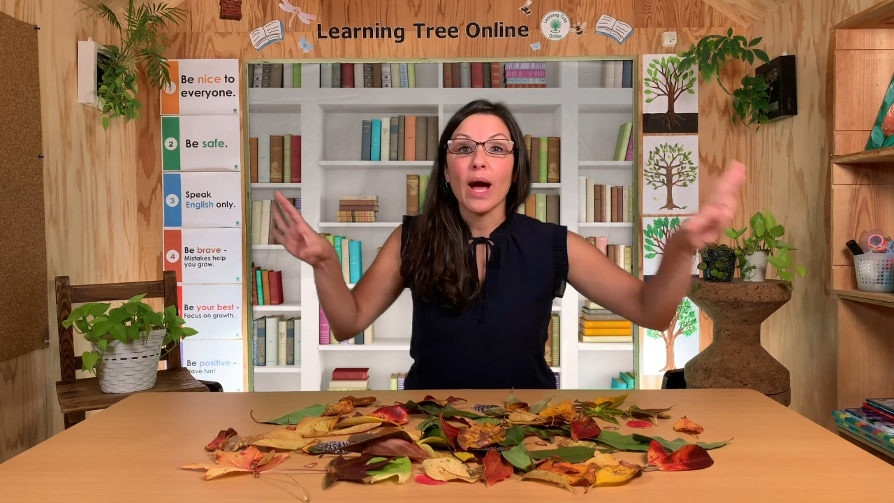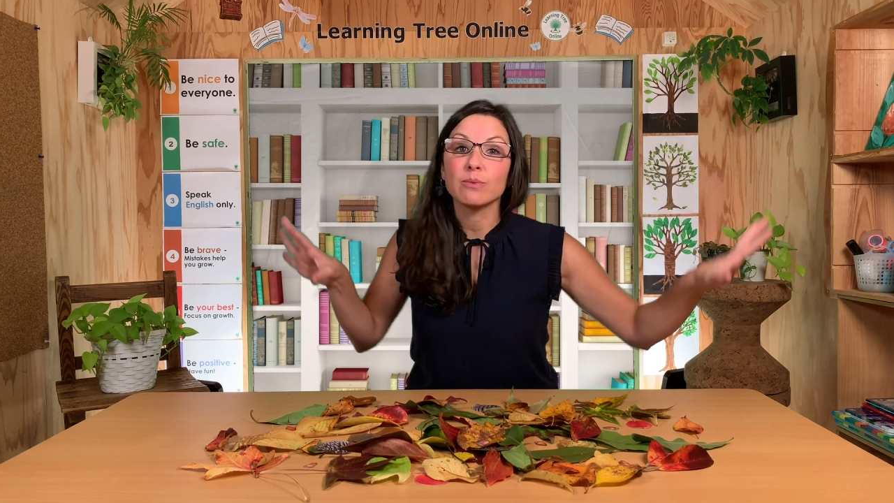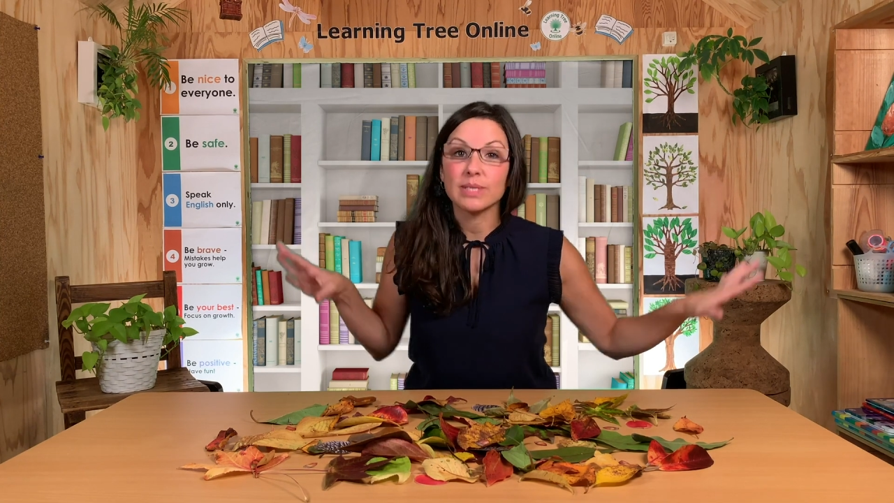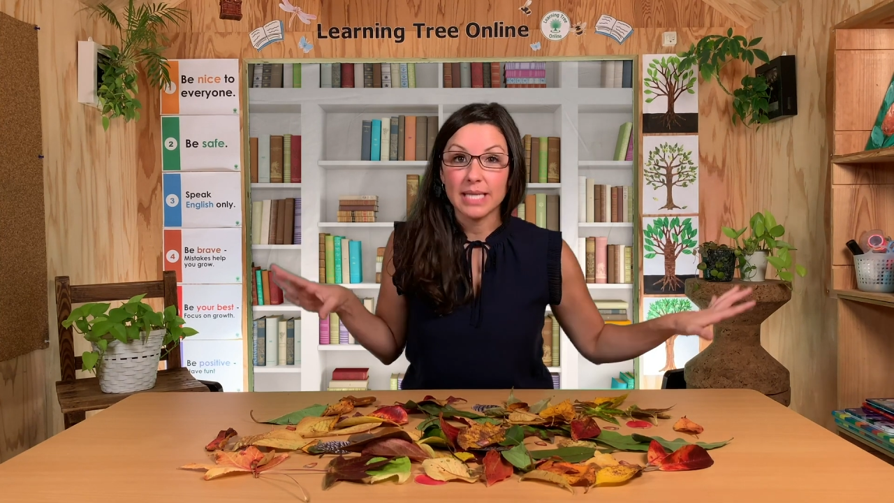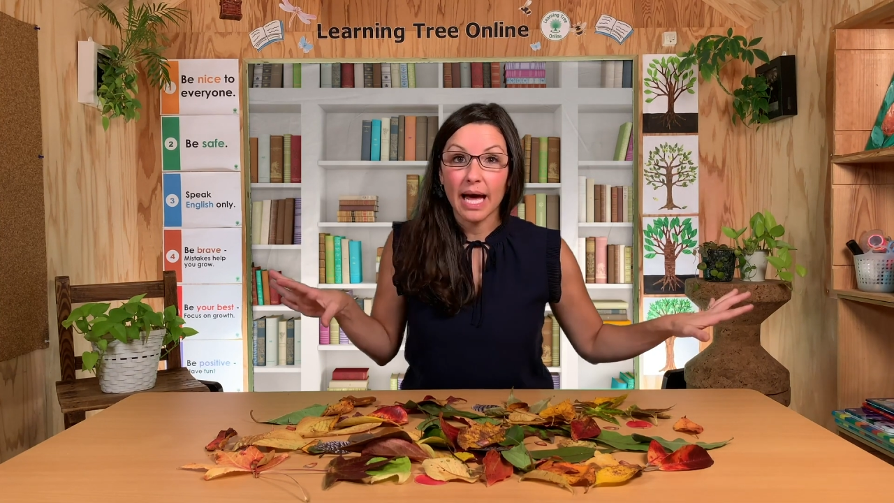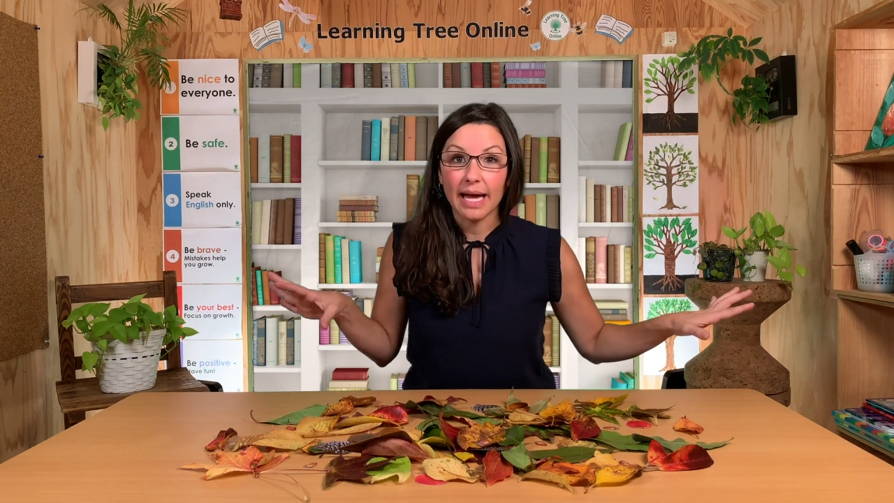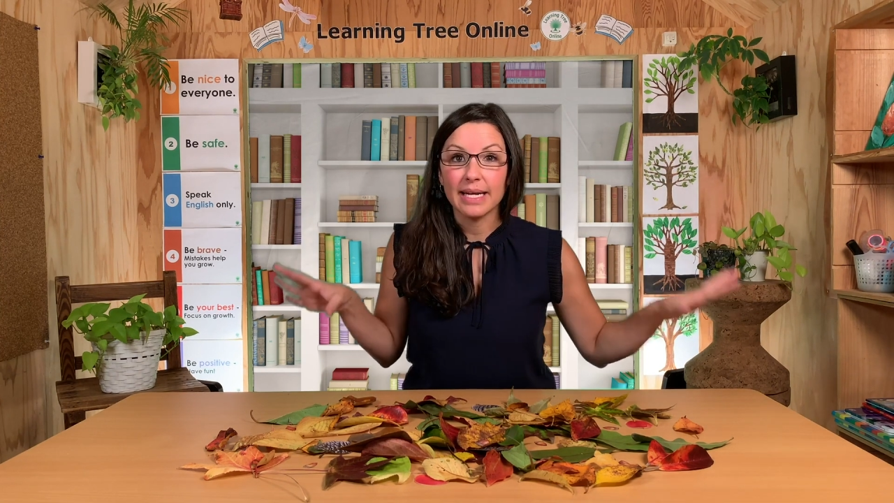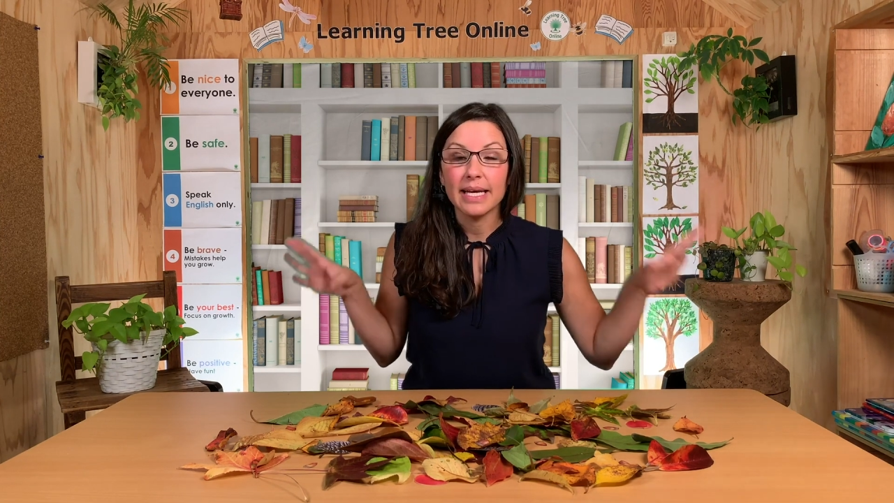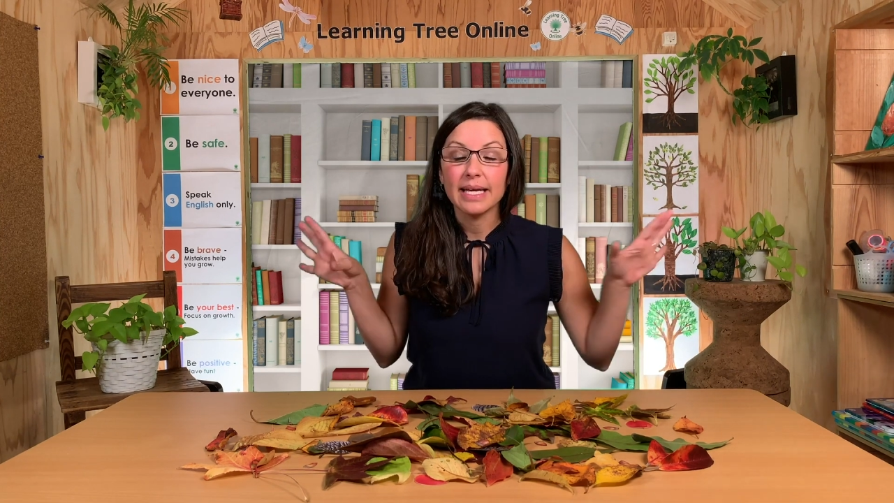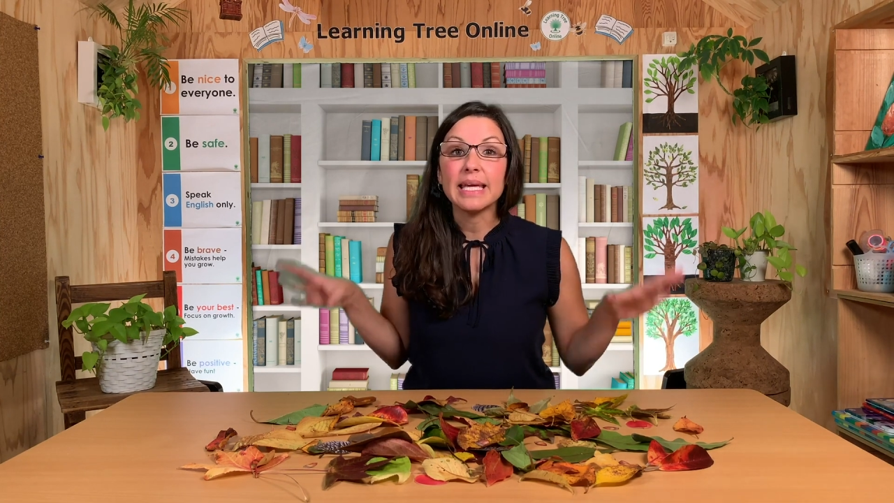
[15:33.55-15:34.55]
outside
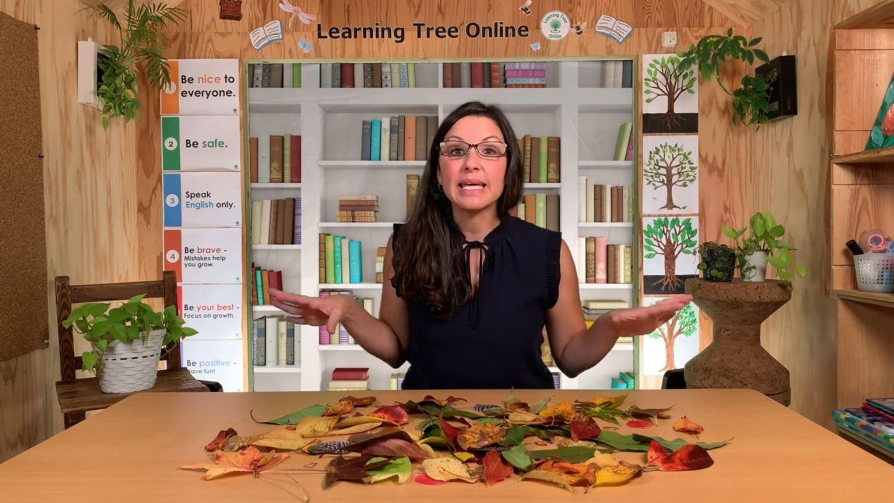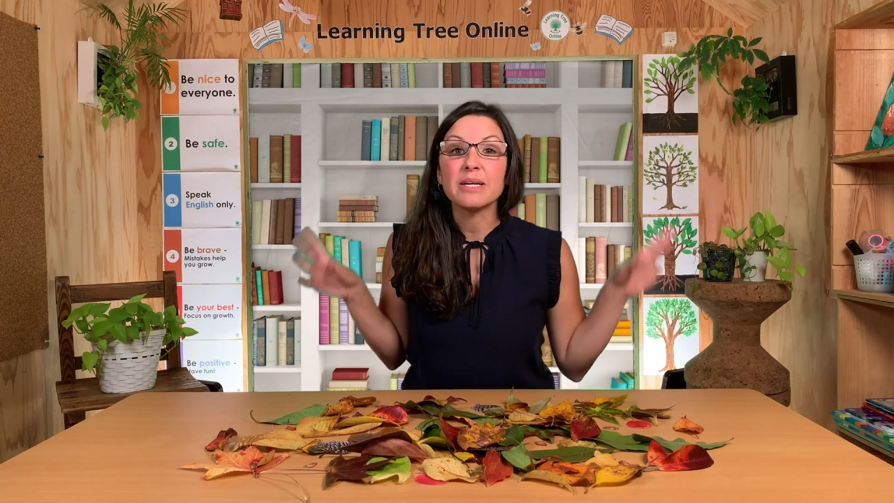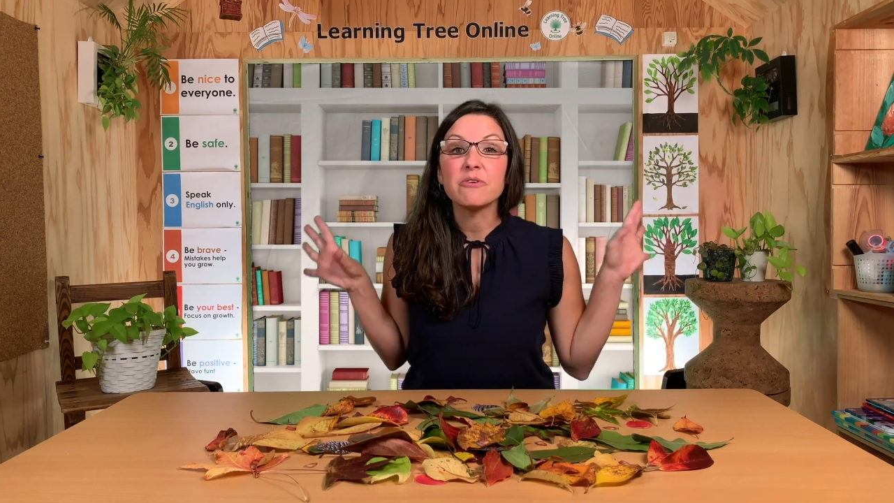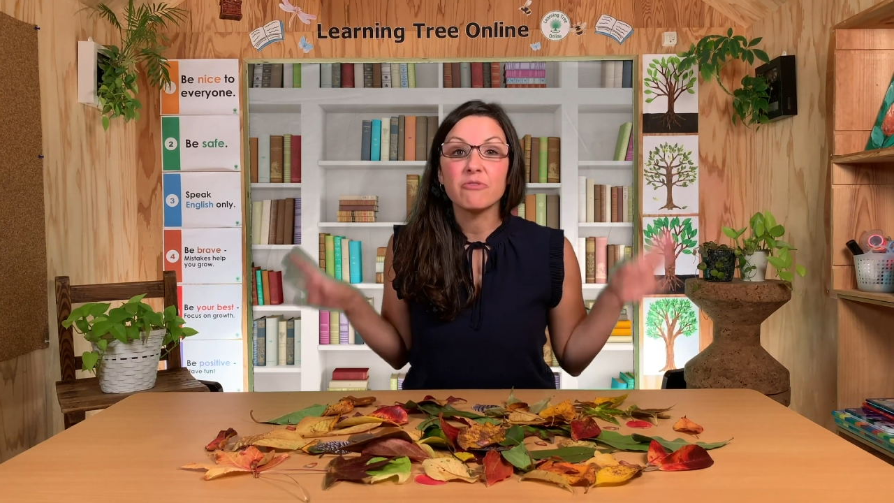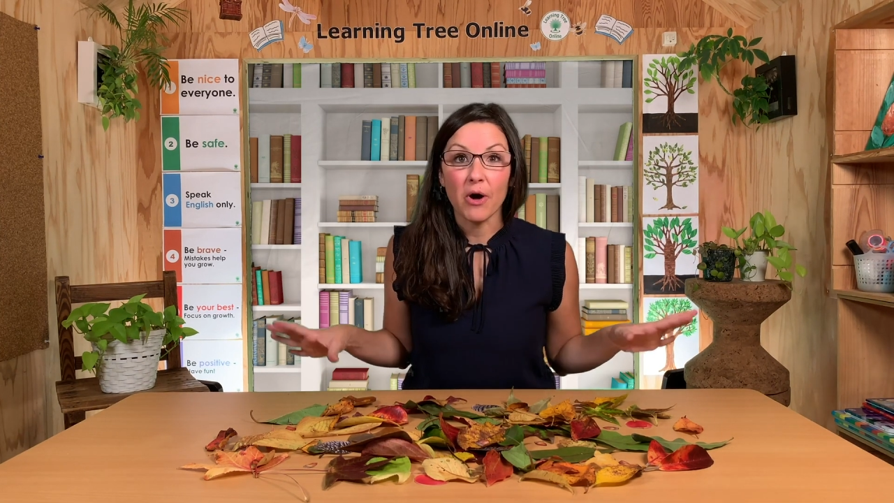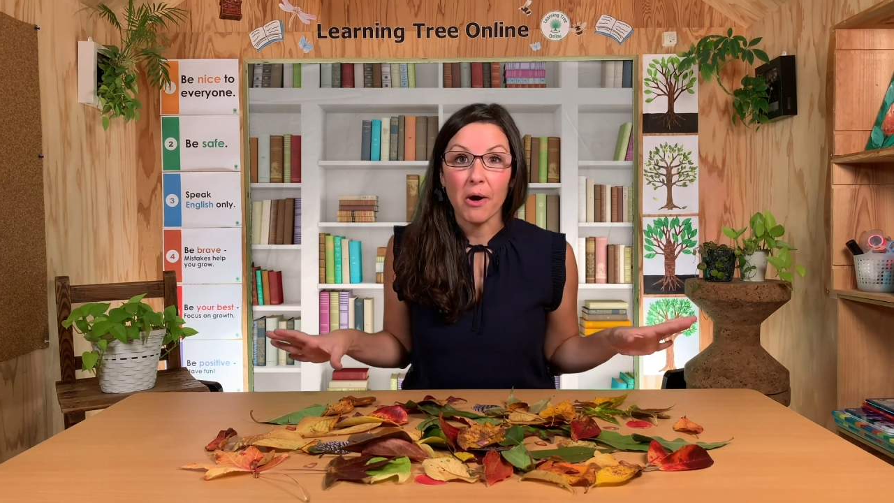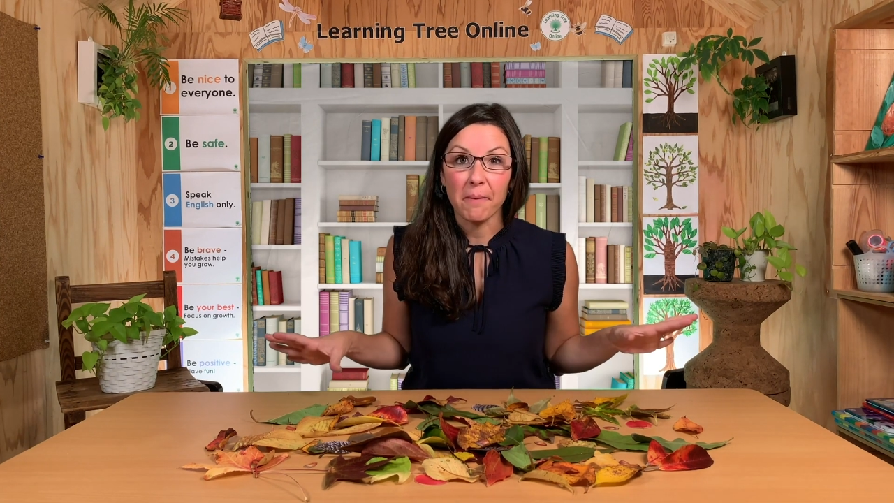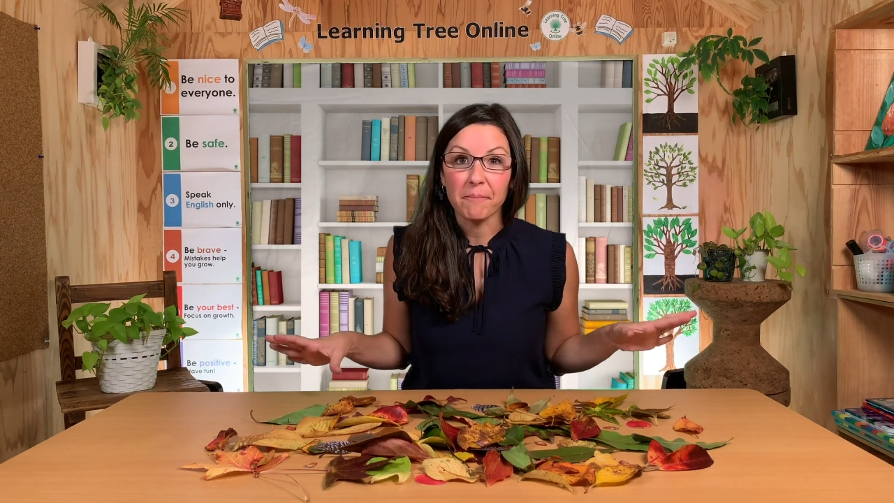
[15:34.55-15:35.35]
in fall,